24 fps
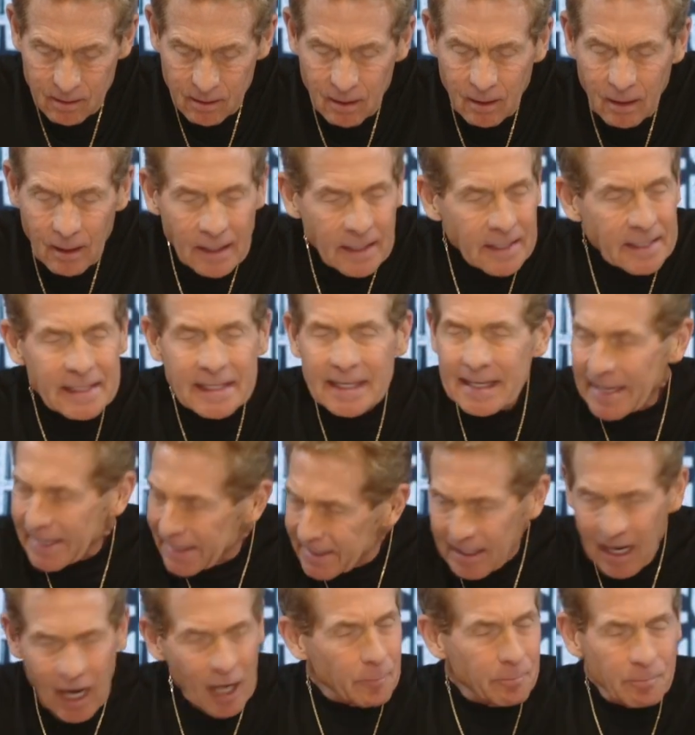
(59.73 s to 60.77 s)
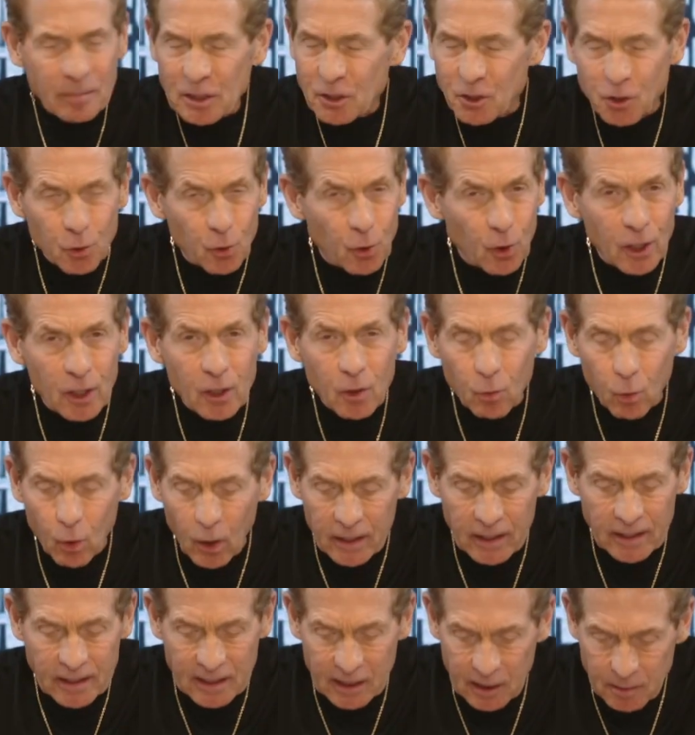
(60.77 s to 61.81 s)
He cannot be doing what
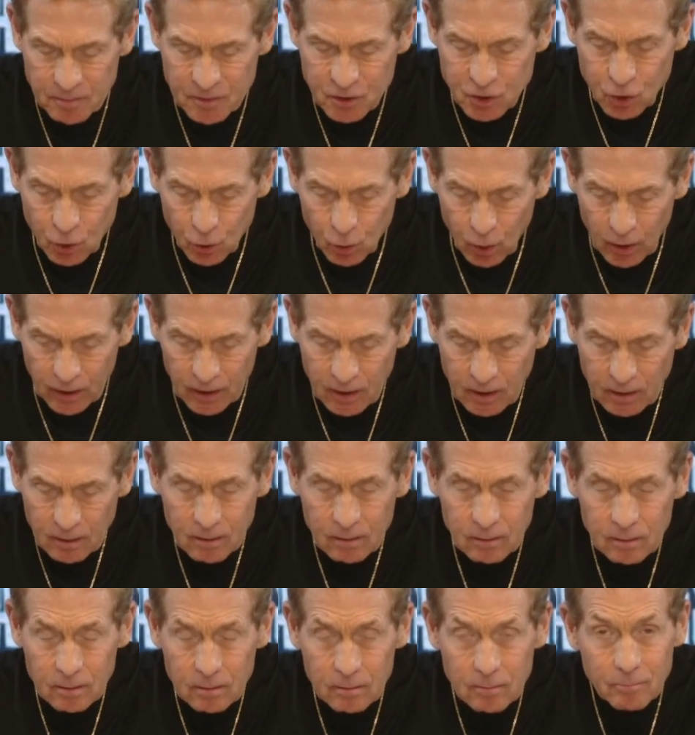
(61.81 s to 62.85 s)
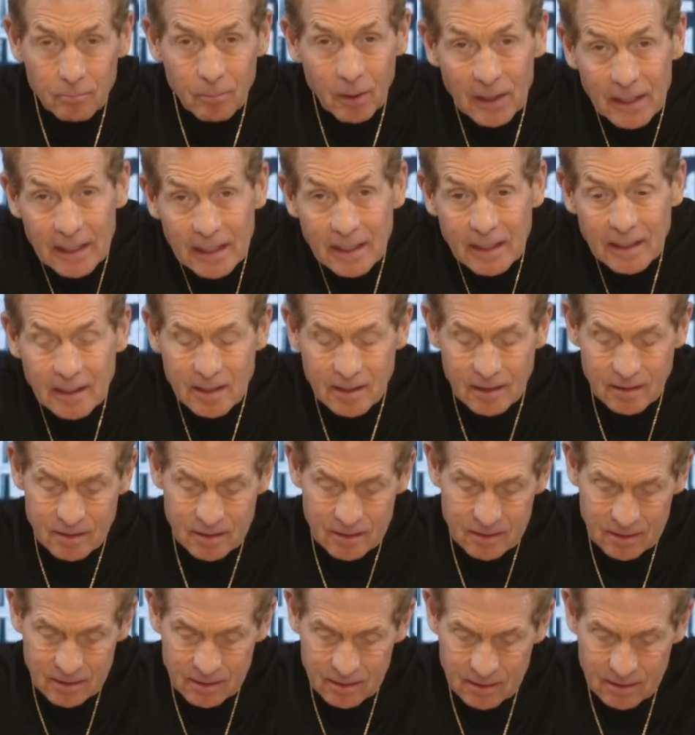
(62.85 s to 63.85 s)
he keeps doing, but he is.